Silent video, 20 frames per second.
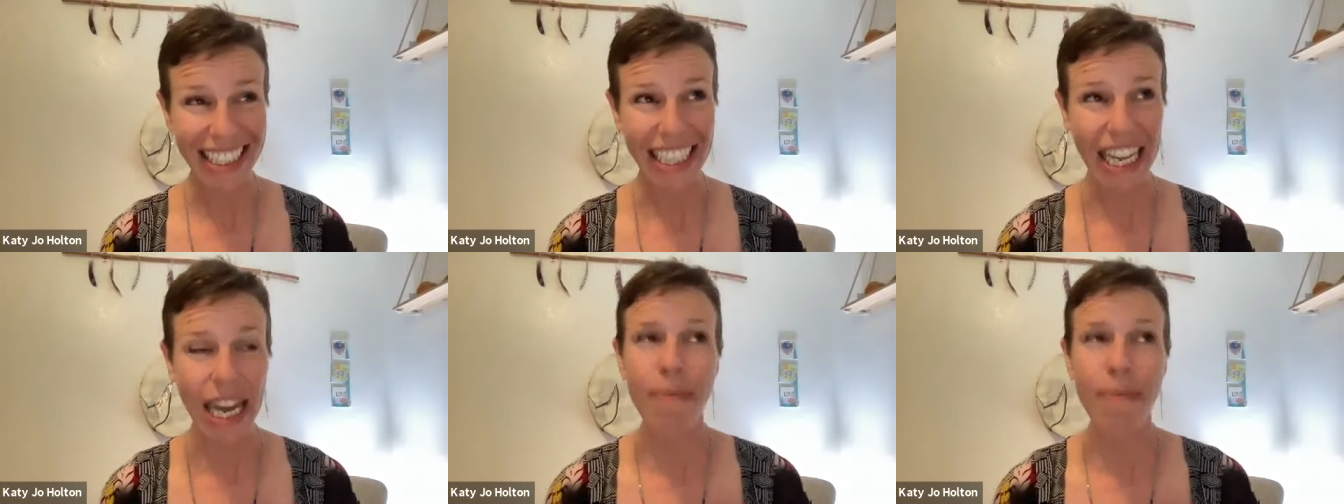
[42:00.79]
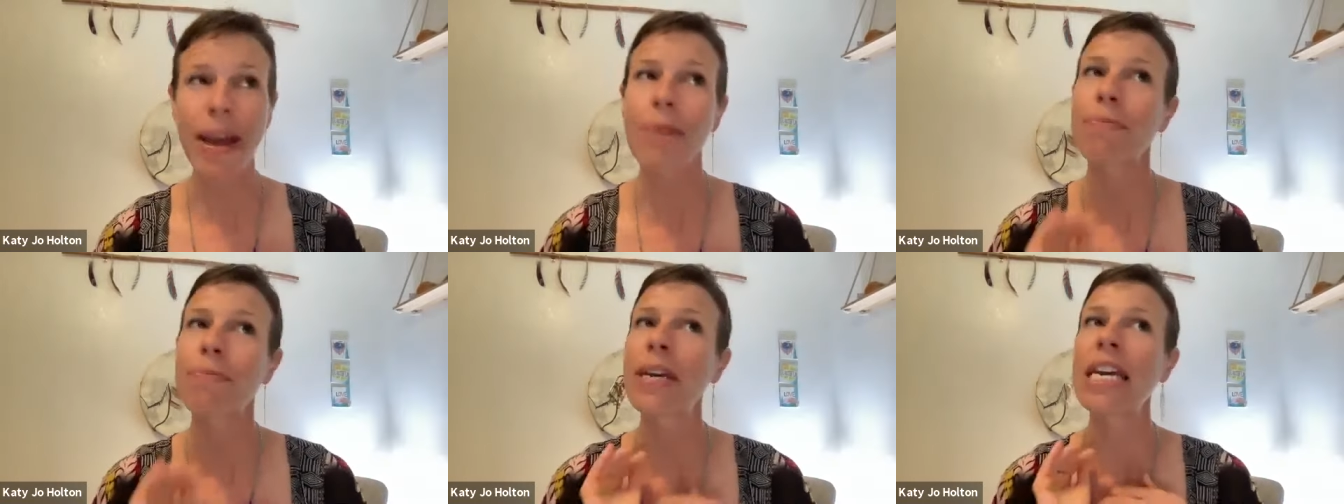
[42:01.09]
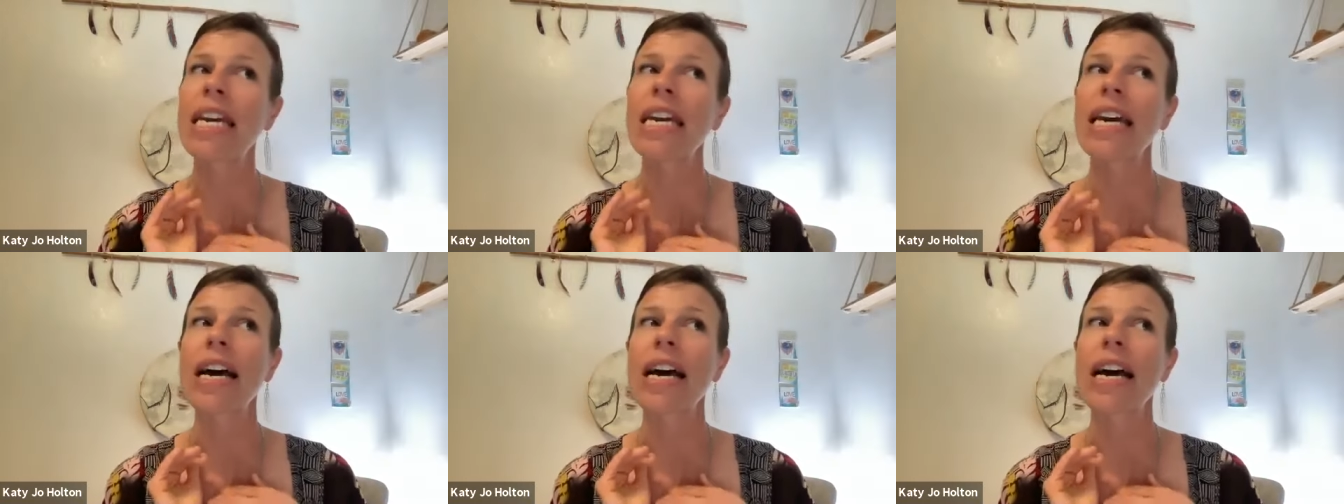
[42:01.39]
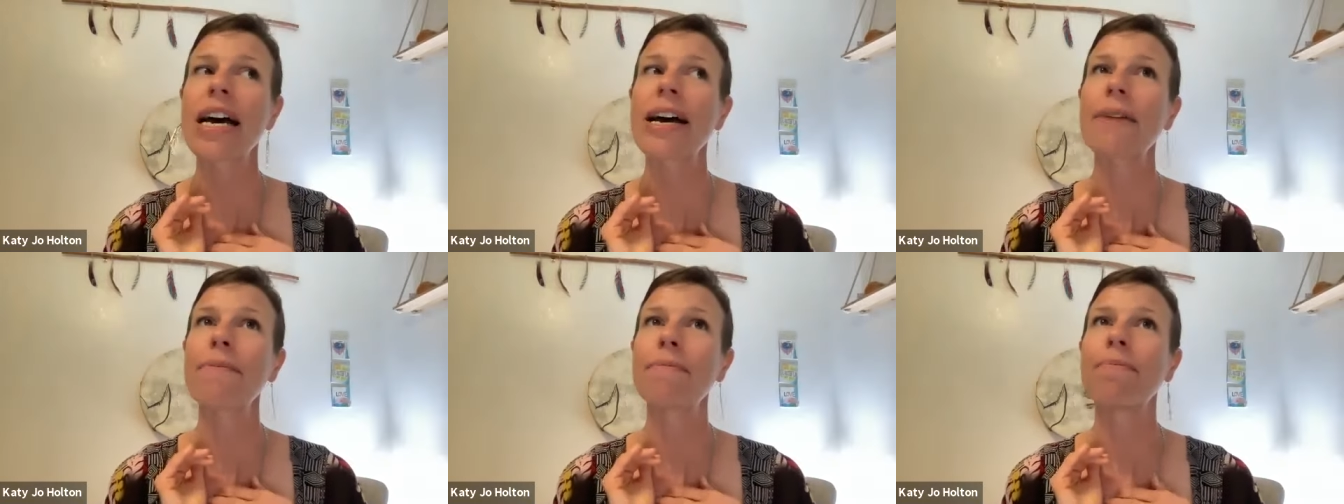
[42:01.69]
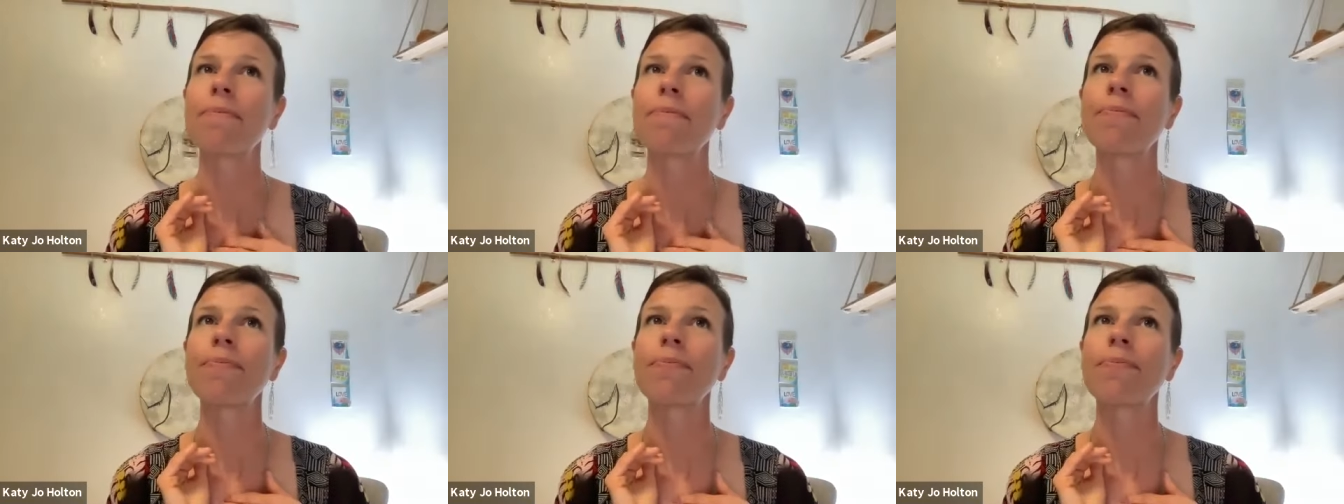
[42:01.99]
It might be
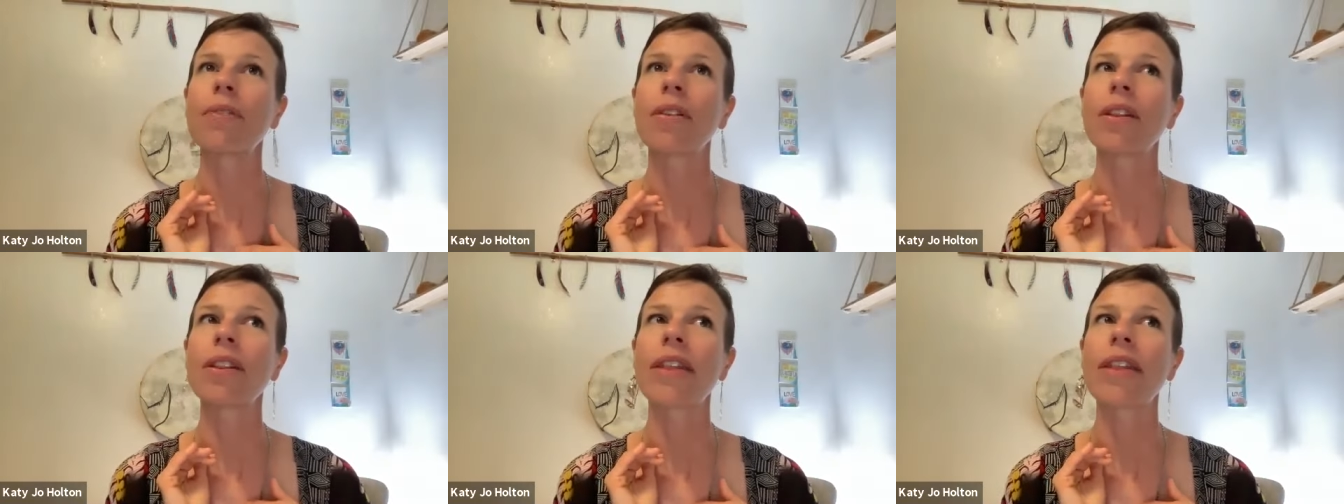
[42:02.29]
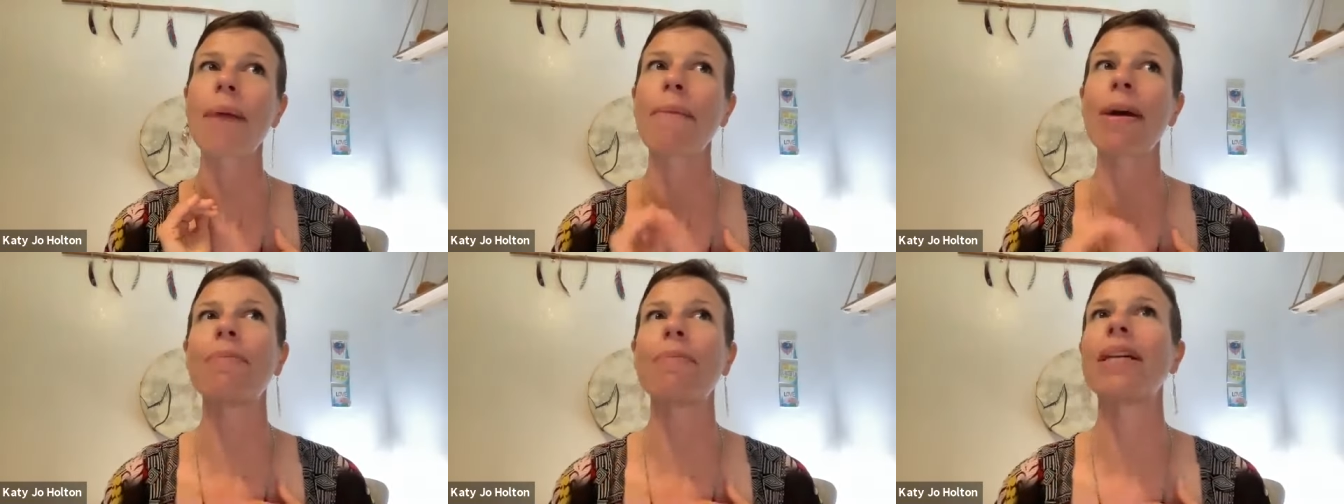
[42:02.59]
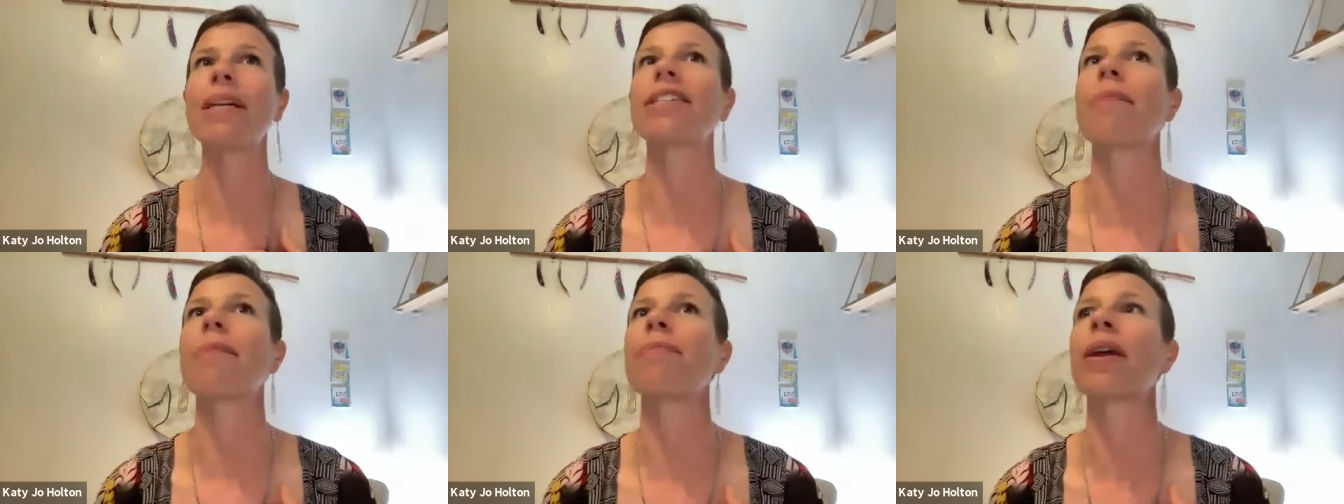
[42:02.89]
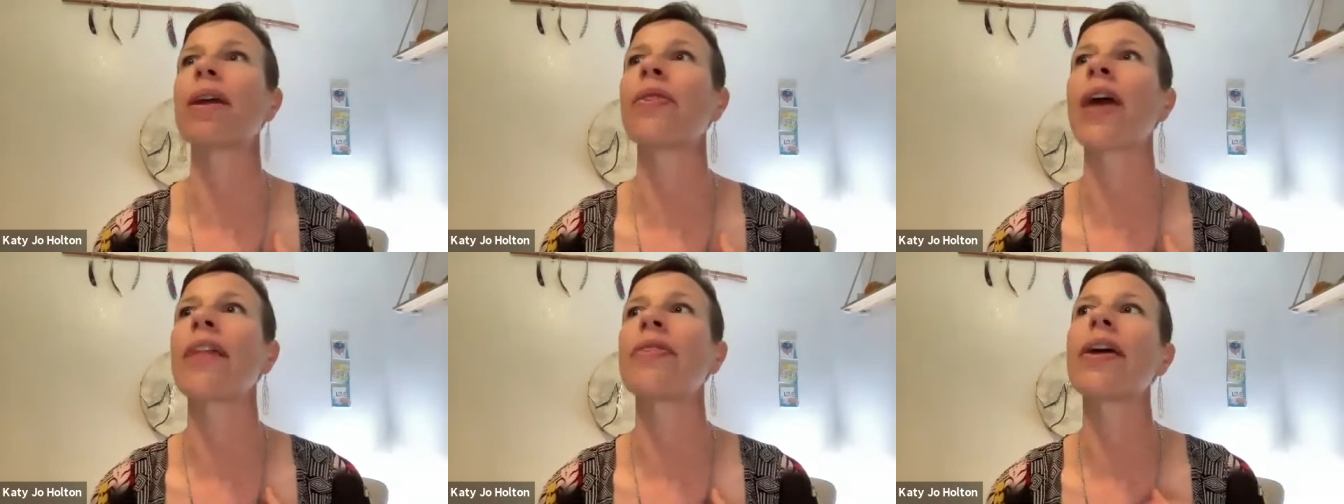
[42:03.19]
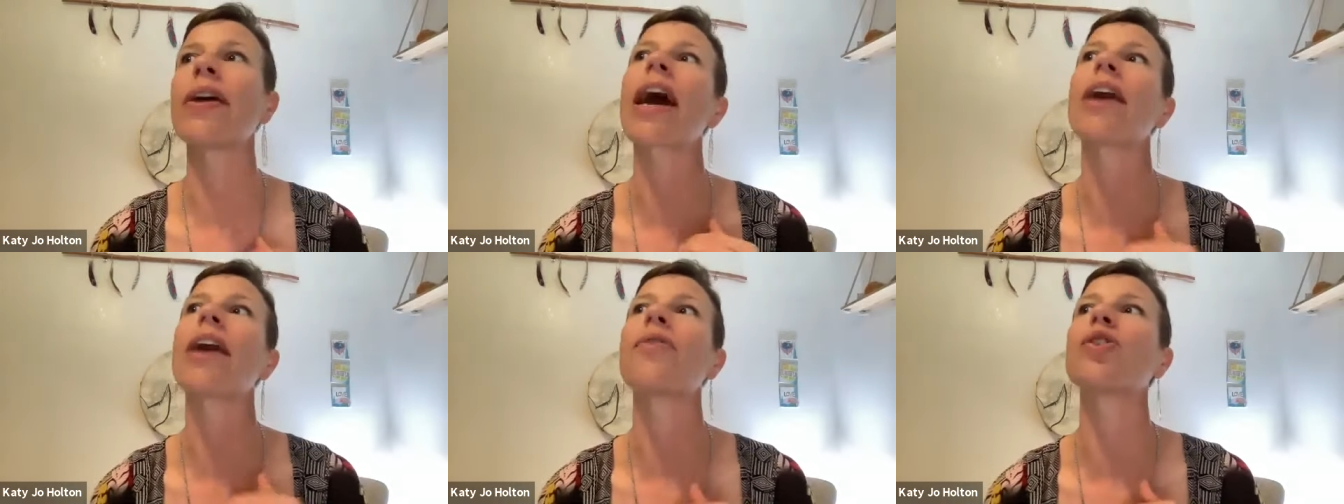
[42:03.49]
um, that might be something that
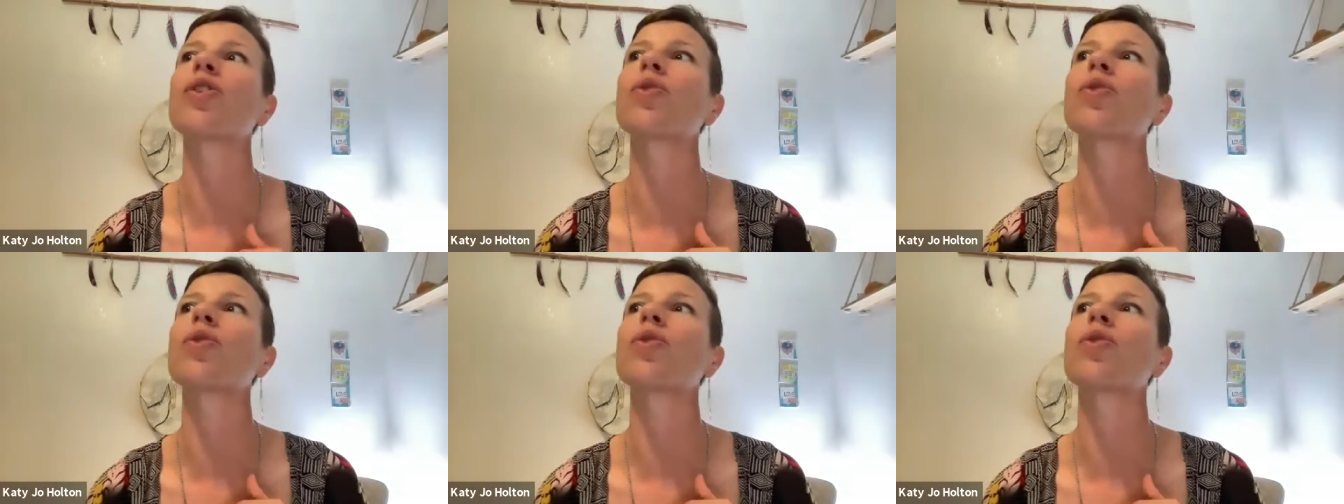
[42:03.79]
they kind of